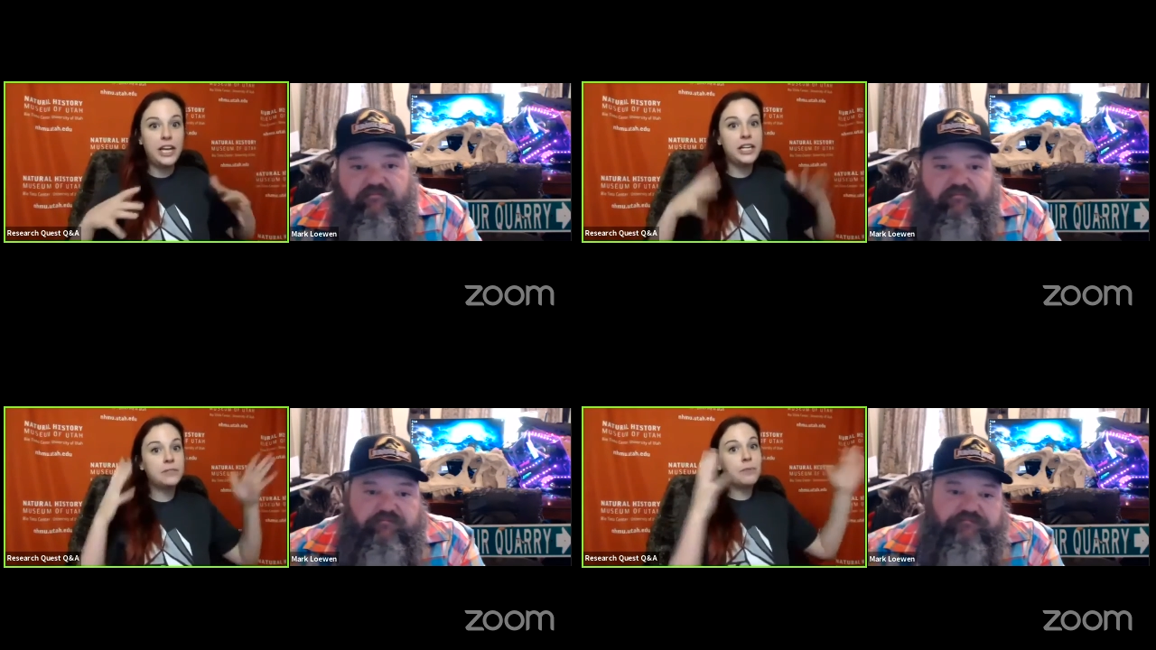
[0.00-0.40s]

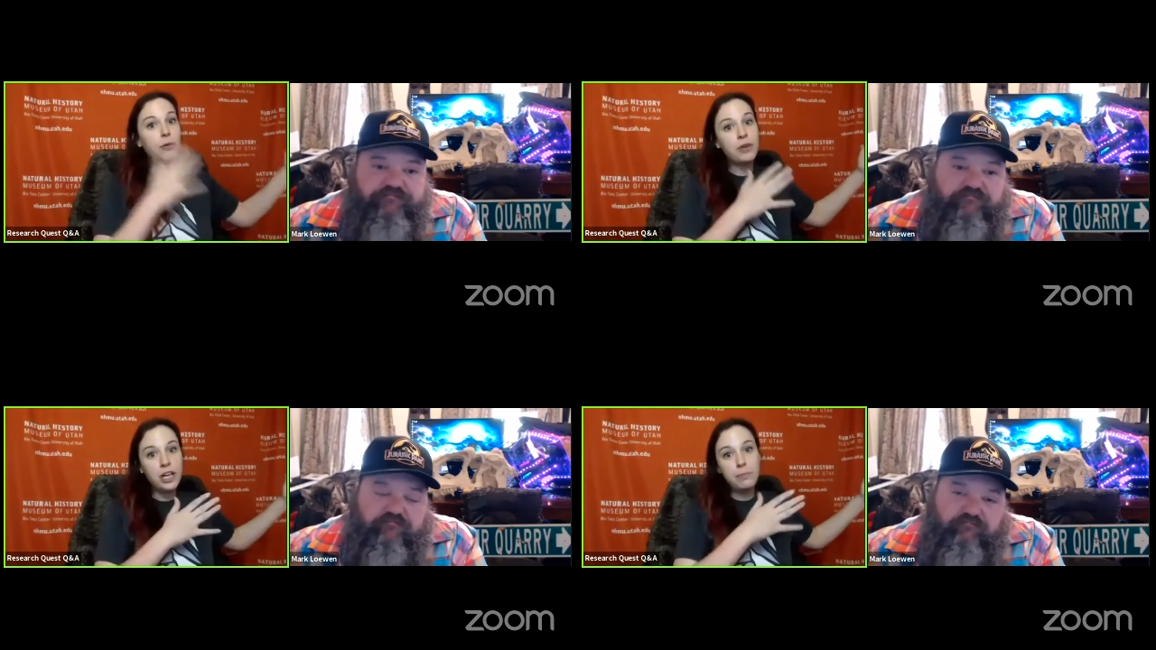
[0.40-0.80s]
Speaker 1: is
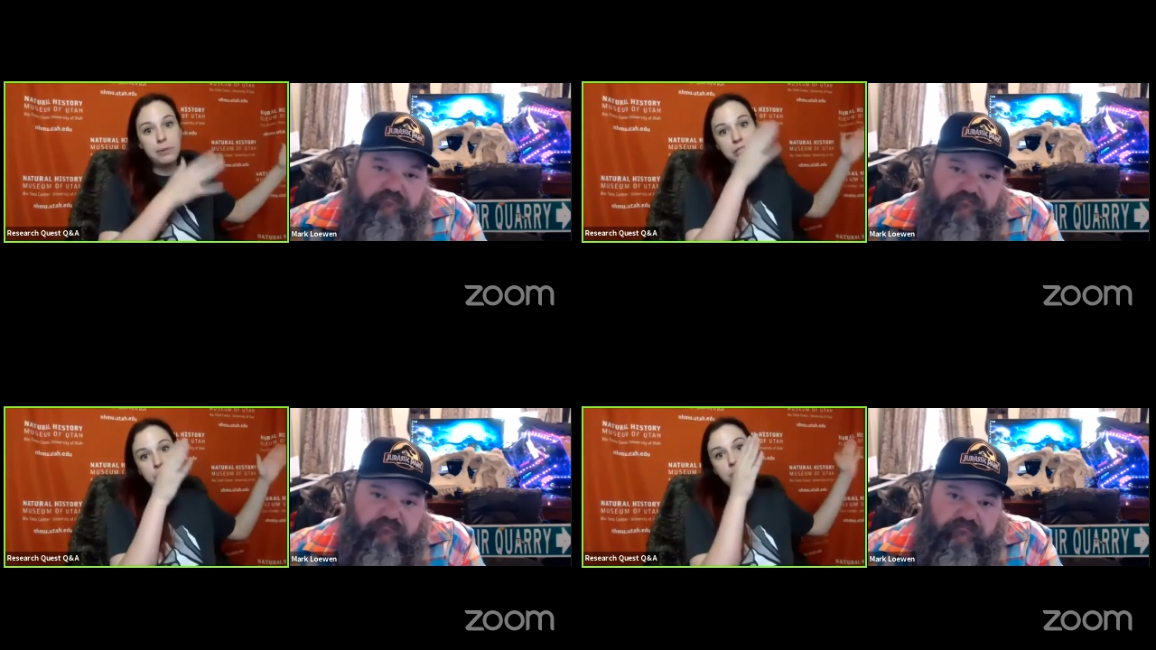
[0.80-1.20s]
broken up
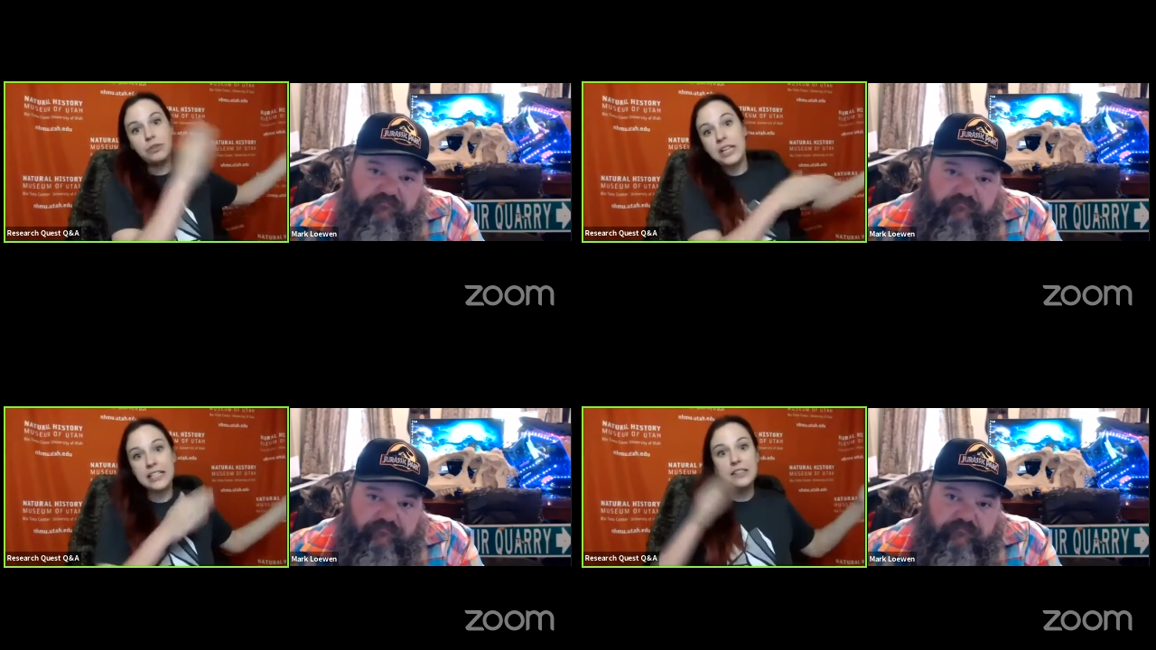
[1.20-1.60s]
into
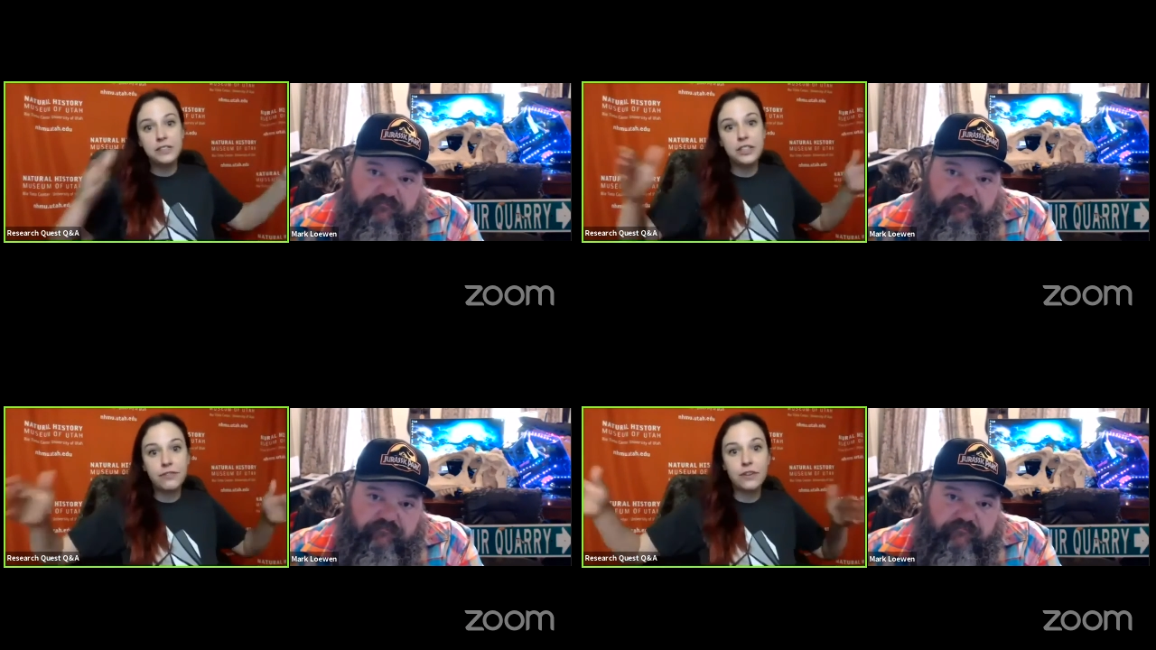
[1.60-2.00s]
lots of
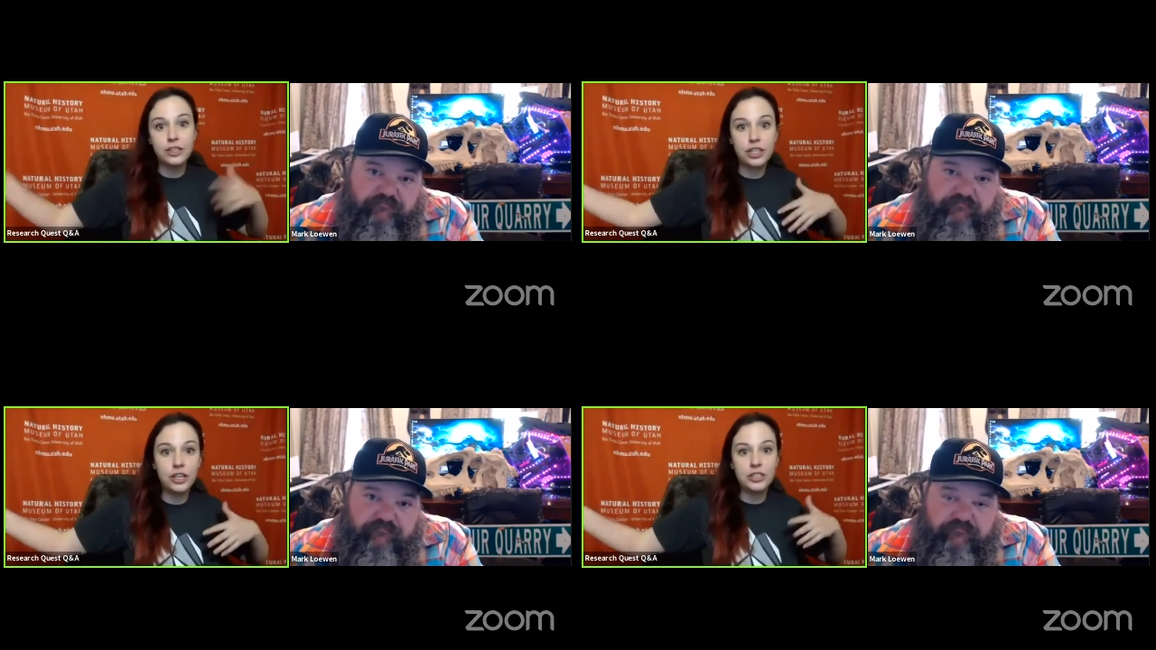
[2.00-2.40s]
different
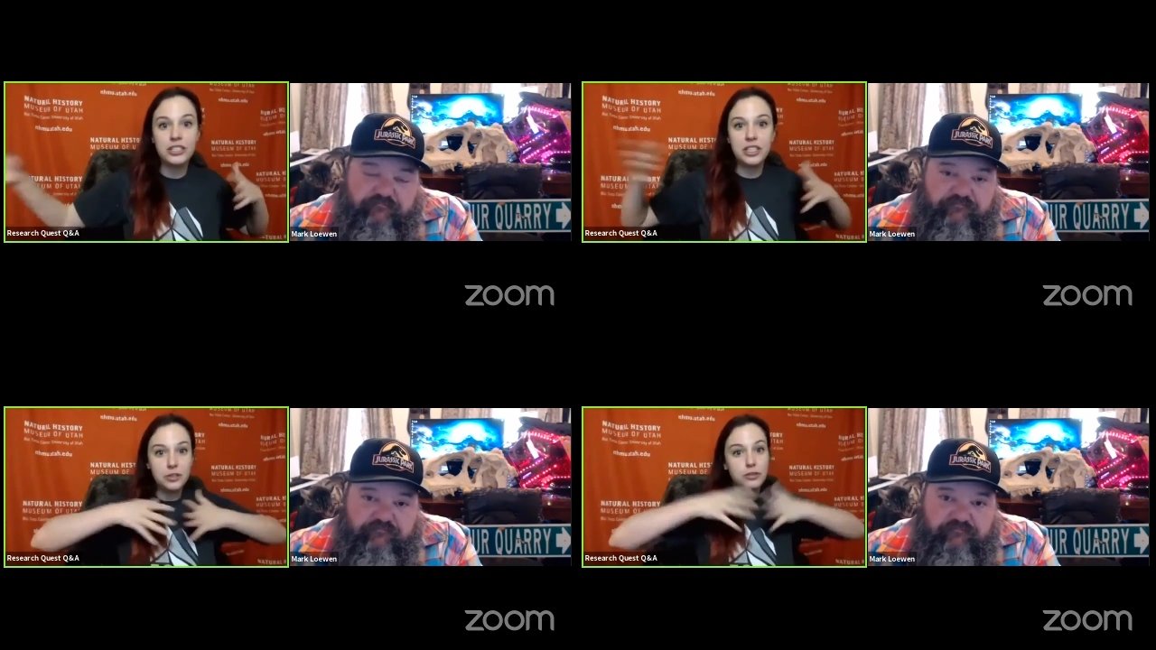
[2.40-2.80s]
chunks and that
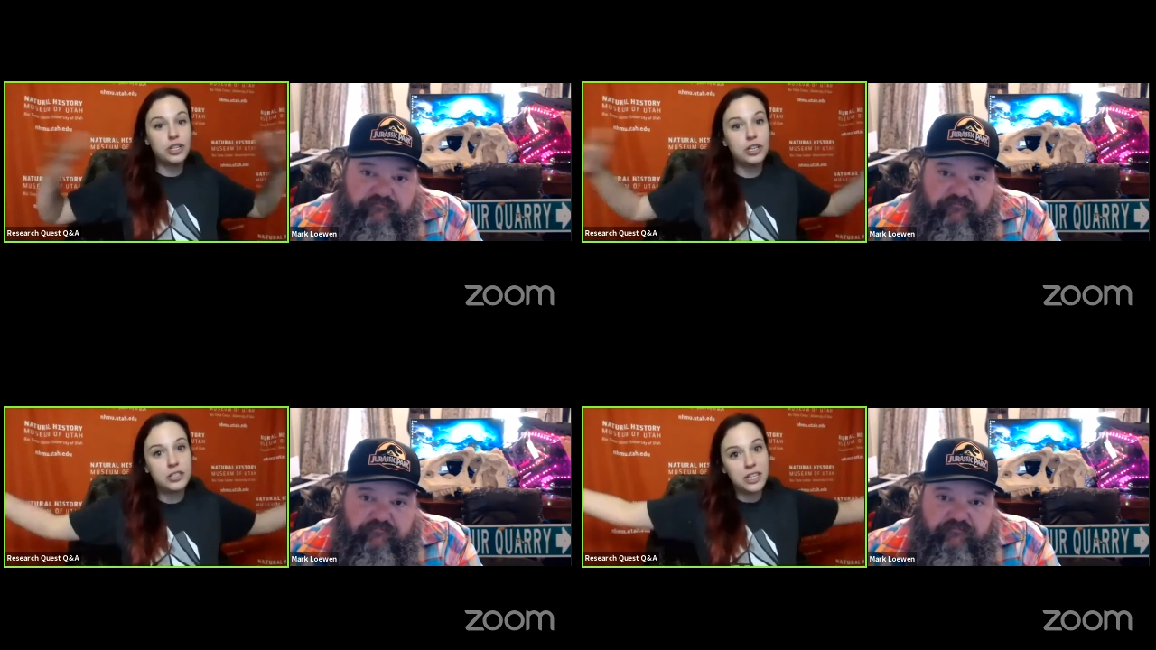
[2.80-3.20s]
those
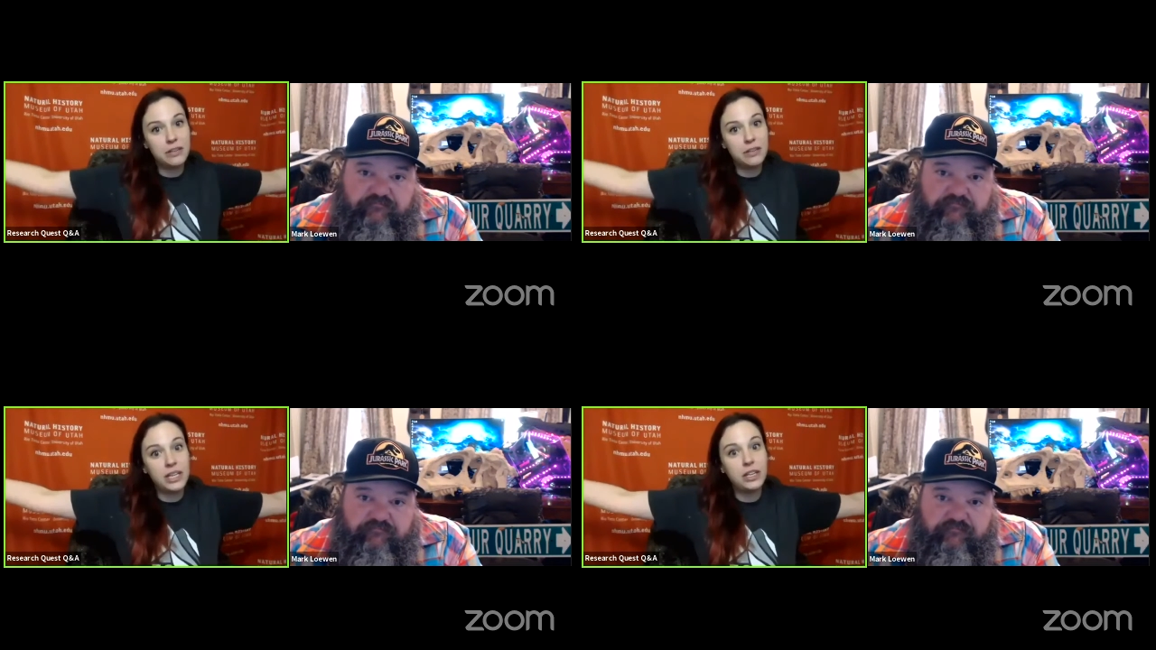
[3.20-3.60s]
chunks can
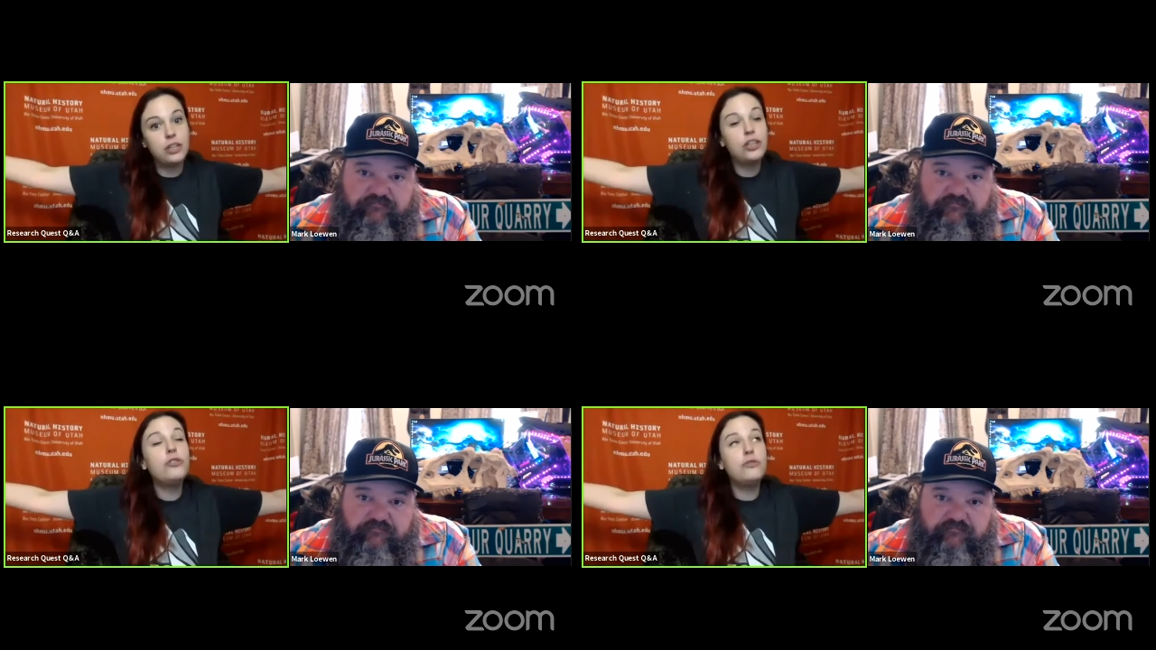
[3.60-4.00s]
be
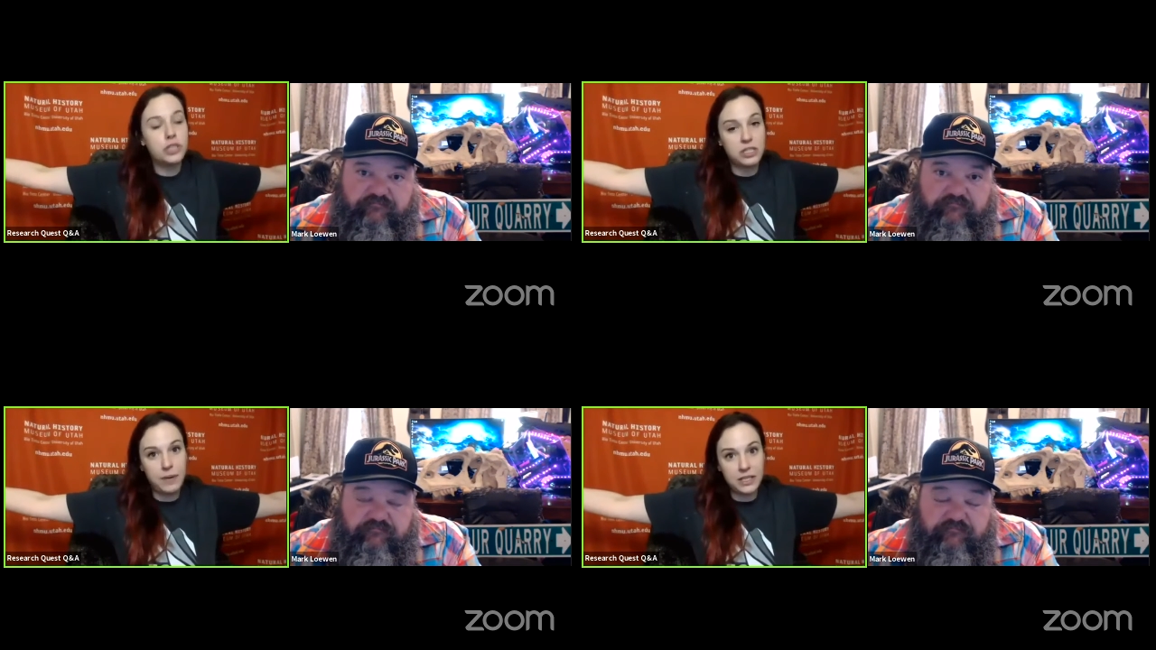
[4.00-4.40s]
huge
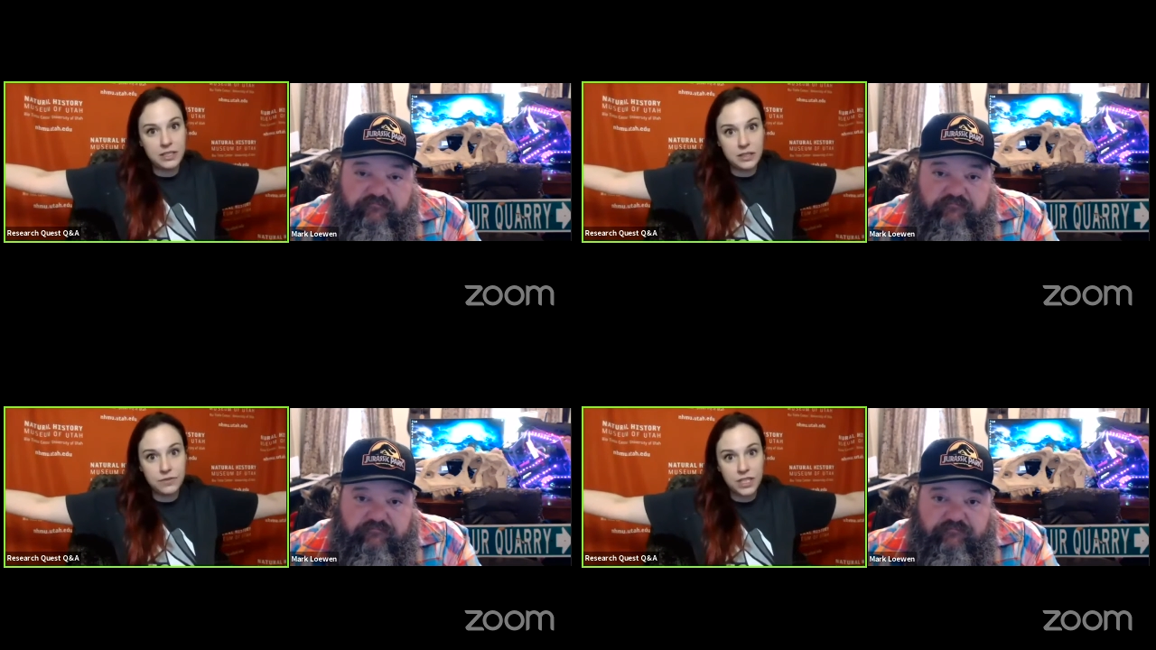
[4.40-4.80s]
expanses of
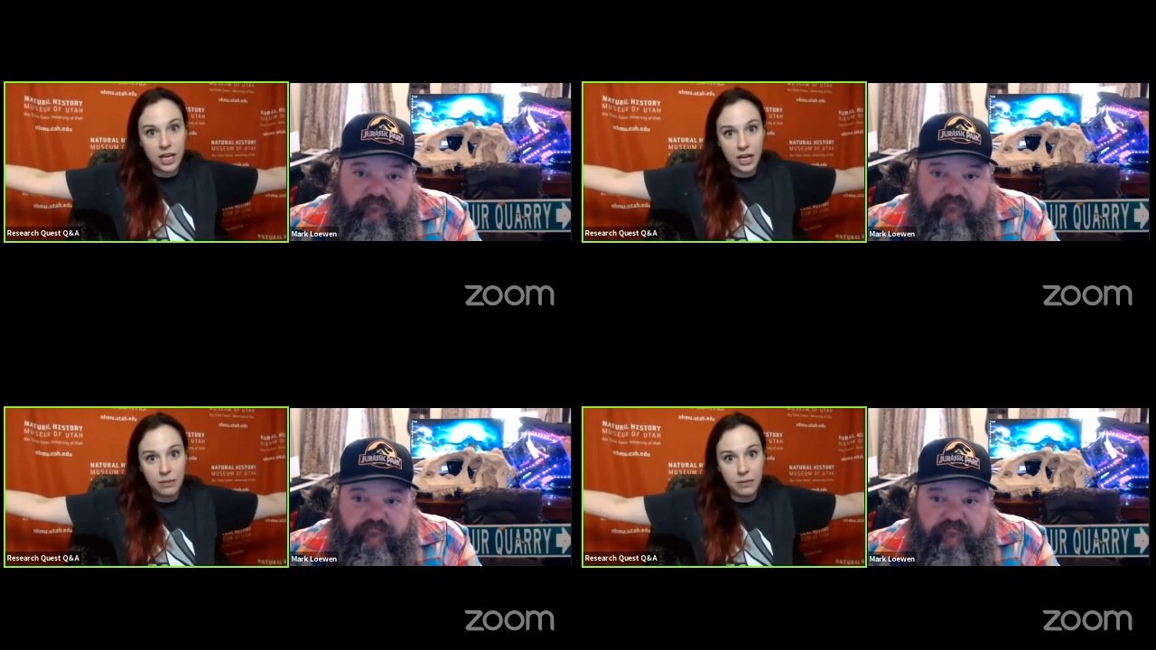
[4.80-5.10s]
time.